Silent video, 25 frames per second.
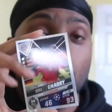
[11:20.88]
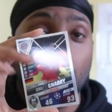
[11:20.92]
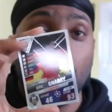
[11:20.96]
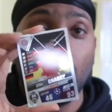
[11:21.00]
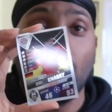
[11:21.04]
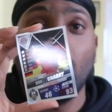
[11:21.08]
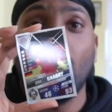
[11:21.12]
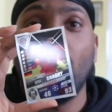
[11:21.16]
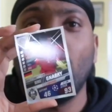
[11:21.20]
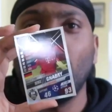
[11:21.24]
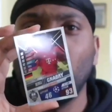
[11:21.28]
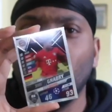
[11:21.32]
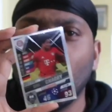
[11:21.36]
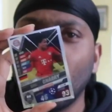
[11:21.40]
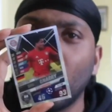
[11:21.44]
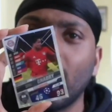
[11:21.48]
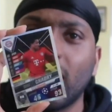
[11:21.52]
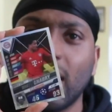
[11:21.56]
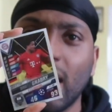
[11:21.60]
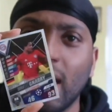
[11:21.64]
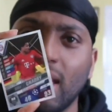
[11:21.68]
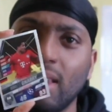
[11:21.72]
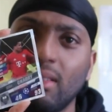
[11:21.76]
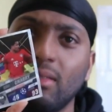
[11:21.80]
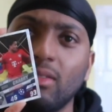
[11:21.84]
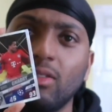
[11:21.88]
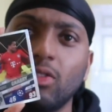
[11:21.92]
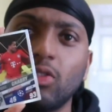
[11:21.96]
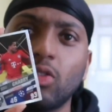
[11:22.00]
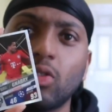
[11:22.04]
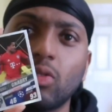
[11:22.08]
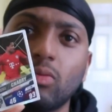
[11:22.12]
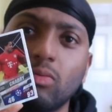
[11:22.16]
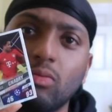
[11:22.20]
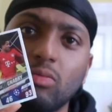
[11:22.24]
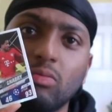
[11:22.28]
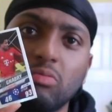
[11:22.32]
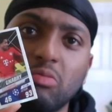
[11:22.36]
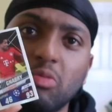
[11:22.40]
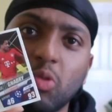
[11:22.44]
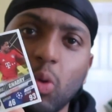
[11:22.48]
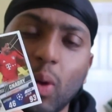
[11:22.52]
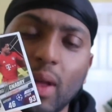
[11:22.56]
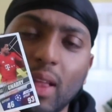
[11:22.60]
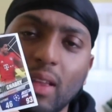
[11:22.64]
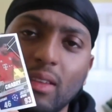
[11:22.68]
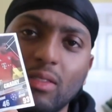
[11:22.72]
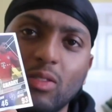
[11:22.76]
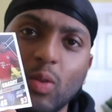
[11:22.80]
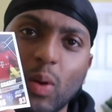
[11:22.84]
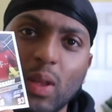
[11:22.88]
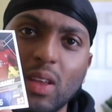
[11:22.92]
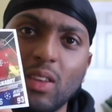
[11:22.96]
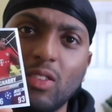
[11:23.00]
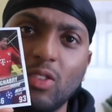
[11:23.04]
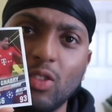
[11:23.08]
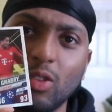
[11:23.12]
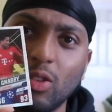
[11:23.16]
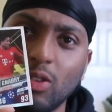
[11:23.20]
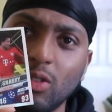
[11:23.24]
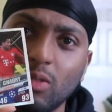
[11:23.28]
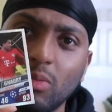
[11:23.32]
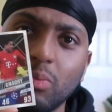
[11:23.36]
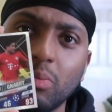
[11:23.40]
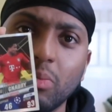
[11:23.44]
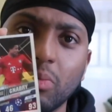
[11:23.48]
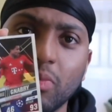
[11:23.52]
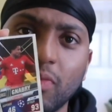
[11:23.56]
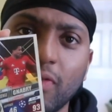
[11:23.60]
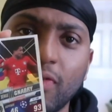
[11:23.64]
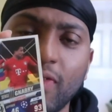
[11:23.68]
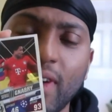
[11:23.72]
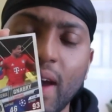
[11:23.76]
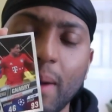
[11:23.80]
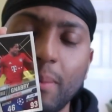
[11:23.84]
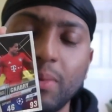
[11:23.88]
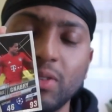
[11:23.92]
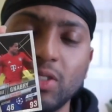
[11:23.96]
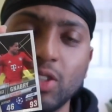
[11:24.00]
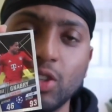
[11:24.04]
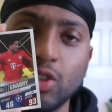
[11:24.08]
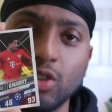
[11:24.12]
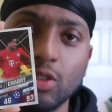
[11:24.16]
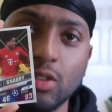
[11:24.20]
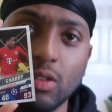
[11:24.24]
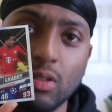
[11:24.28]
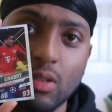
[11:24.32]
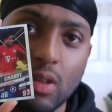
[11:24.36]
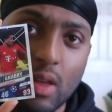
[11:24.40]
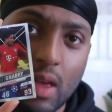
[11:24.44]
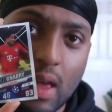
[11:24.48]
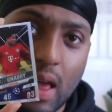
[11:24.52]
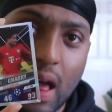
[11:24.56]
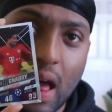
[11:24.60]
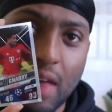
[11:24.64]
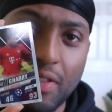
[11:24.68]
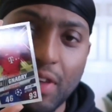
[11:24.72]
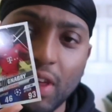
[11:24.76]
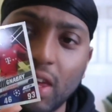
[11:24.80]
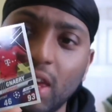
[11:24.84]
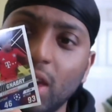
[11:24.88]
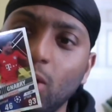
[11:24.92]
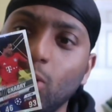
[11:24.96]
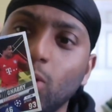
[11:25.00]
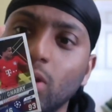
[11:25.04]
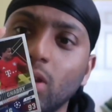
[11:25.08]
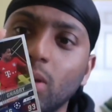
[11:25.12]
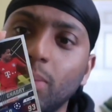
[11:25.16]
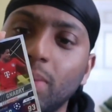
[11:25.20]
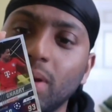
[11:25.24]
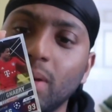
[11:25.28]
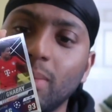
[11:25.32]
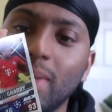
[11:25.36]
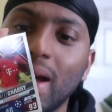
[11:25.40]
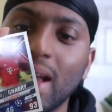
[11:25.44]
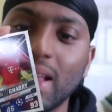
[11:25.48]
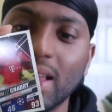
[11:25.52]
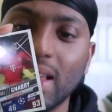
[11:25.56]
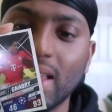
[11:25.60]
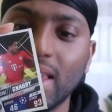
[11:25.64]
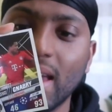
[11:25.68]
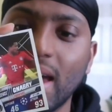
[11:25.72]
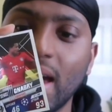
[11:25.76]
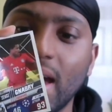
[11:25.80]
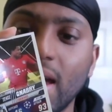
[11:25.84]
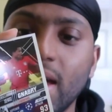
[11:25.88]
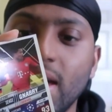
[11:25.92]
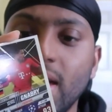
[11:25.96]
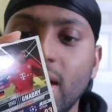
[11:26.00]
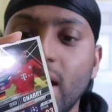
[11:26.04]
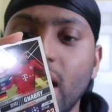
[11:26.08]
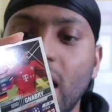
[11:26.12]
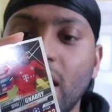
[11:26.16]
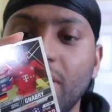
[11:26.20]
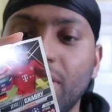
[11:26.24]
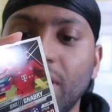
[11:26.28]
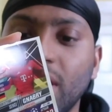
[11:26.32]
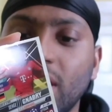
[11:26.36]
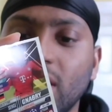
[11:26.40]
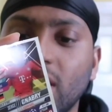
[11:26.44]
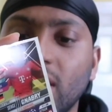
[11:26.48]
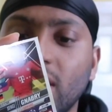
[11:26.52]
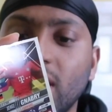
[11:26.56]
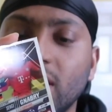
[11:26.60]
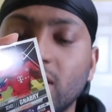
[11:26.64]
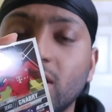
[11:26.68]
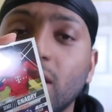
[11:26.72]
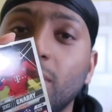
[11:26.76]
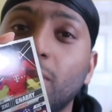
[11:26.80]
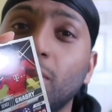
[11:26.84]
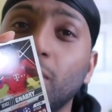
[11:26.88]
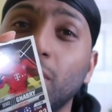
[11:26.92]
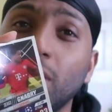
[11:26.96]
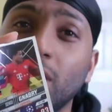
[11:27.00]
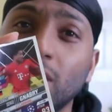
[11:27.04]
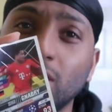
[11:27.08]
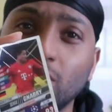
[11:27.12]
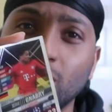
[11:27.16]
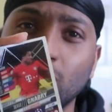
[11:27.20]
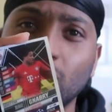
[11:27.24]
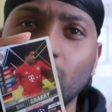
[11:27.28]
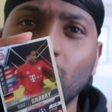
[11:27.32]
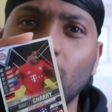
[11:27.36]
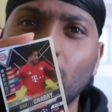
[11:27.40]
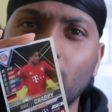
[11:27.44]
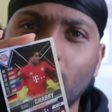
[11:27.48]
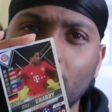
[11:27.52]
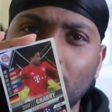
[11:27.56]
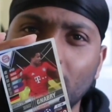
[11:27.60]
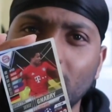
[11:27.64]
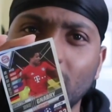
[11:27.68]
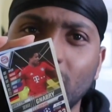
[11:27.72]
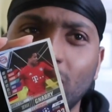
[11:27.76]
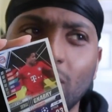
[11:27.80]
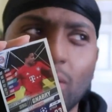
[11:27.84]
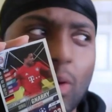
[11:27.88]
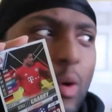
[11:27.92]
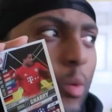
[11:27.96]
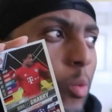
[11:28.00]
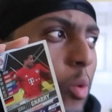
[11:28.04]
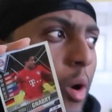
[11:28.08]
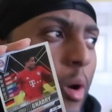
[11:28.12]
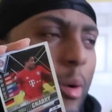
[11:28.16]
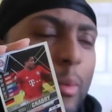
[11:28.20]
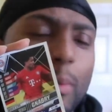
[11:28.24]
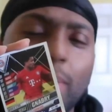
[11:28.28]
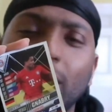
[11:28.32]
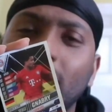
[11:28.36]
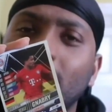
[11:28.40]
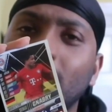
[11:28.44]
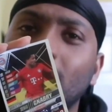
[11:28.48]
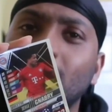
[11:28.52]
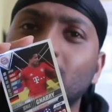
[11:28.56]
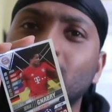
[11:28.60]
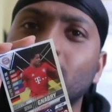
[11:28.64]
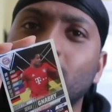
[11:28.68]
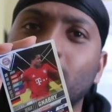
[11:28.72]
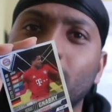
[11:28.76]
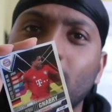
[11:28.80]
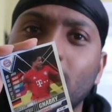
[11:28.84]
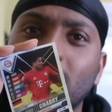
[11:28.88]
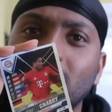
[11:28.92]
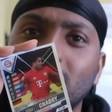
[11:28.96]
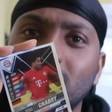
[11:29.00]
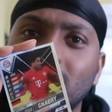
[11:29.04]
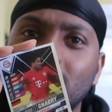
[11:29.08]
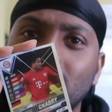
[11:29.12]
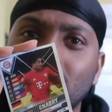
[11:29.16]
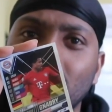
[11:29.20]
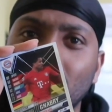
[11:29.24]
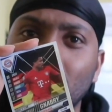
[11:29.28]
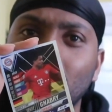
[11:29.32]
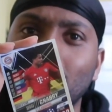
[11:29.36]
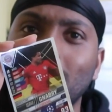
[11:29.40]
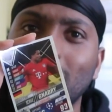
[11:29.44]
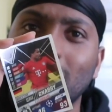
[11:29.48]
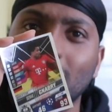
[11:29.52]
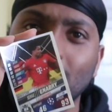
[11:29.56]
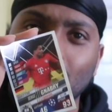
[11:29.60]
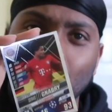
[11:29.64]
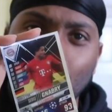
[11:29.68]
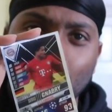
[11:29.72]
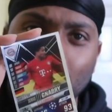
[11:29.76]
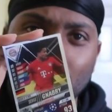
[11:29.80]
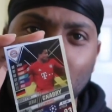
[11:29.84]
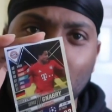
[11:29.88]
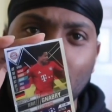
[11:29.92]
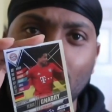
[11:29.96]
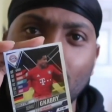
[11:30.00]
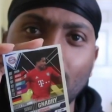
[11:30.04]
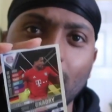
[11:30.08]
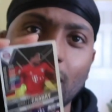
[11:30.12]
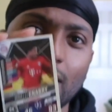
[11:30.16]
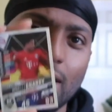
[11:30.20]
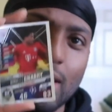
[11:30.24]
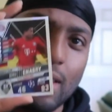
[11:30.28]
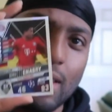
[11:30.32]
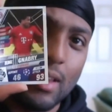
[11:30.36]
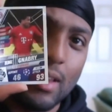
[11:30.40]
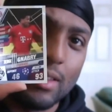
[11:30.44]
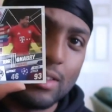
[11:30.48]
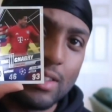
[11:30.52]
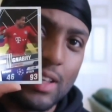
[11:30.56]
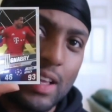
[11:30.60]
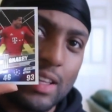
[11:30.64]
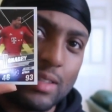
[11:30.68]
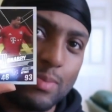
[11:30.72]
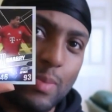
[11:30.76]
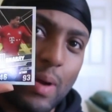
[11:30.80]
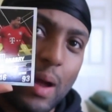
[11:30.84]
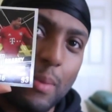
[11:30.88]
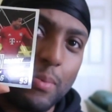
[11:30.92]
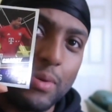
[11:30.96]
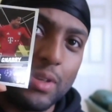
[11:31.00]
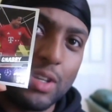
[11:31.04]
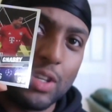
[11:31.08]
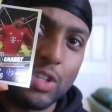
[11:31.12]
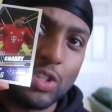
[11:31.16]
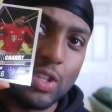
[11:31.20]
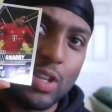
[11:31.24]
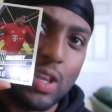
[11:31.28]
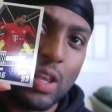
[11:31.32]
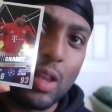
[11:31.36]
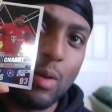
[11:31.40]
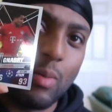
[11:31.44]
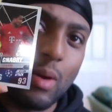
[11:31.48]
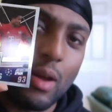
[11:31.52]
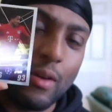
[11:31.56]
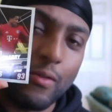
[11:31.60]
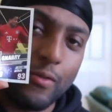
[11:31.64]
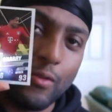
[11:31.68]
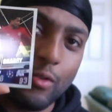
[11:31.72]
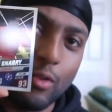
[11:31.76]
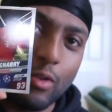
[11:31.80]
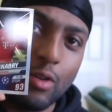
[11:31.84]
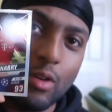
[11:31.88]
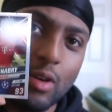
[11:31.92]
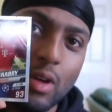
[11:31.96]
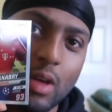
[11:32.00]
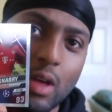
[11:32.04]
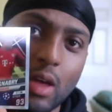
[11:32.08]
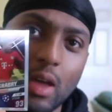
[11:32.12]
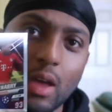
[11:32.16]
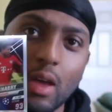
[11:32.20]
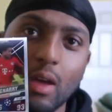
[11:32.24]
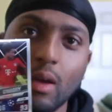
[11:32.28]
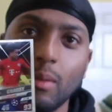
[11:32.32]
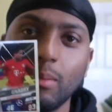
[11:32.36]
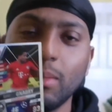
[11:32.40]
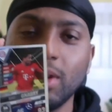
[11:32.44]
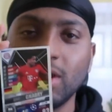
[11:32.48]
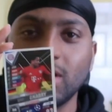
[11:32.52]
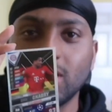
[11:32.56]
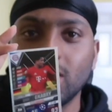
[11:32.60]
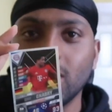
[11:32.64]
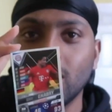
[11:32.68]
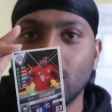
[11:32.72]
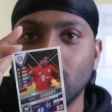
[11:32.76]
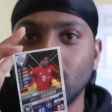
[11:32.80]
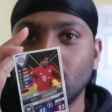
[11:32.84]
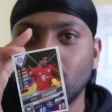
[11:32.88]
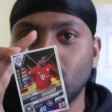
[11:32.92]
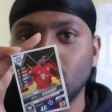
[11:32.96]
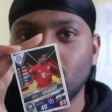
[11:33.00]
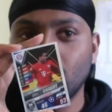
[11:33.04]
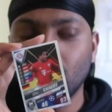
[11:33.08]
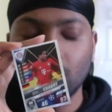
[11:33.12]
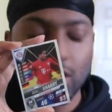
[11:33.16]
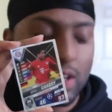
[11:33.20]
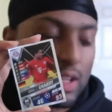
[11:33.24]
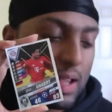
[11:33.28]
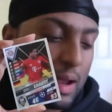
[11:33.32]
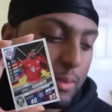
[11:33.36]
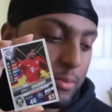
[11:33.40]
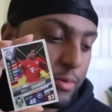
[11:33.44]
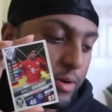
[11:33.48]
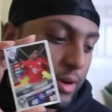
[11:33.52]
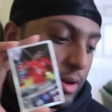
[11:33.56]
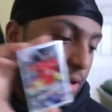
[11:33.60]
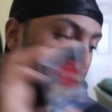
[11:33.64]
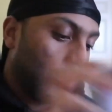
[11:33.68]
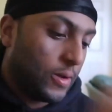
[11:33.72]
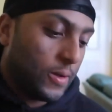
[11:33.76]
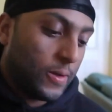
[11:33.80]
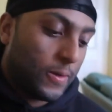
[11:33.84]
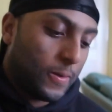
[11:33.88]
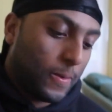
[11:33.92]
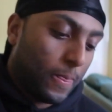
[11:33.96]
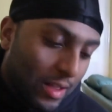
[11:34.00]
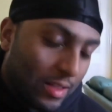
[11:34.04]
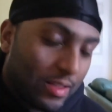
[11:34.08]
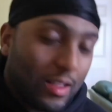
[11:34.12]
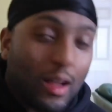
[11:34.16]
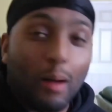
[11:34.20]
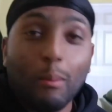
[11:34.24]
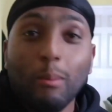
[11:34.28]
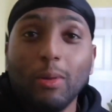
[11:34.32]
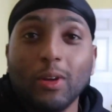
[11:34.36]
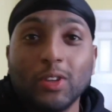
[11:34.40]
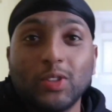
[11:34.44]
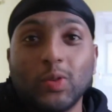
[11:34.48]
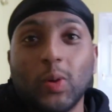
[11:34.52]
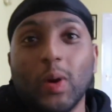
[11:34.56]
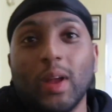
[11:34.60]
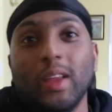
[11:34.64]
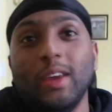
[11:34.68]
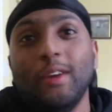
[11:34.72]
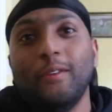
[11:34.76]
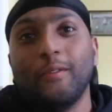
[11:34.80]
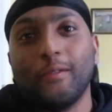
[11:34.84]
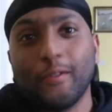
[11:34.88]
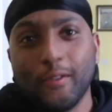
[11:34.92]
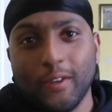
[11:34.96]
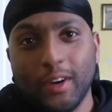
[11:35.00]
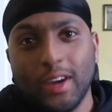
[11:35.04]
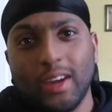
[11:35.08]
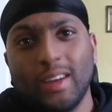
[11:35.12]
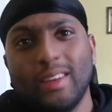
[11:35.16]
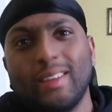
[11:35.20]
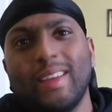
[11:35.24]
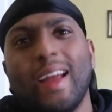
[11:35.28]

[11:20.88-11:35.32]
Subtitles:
But I'm not, again, 22, fair position. I think he wouldn't be mad at that. I think in the next couple of years it won't be a surprise to see him in the top 10. So that's my prediction anyway for Mr. Serge Gnabry. Number 23.